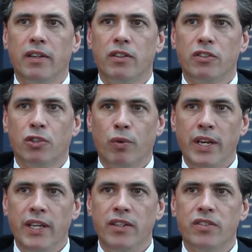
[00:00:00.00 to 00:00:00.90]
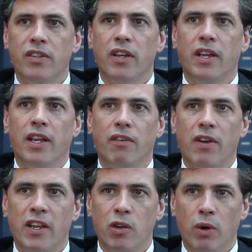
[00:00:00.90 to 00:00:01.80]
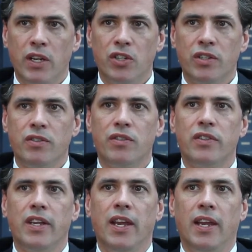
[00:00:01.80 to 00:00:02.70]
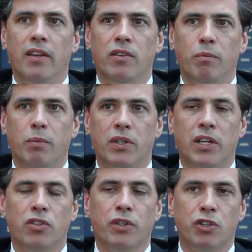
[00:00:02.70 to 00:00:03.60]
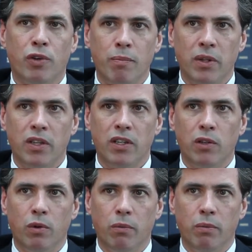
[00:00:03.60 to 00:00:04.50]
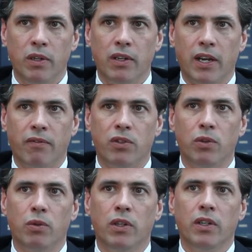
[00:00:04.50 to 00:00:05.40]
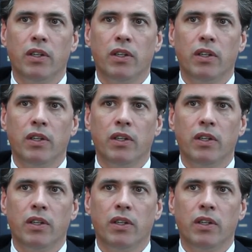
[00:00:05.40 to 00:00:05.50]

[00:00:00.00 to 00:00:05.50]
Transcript: screenings and evaluations and potentially treatment that you would have to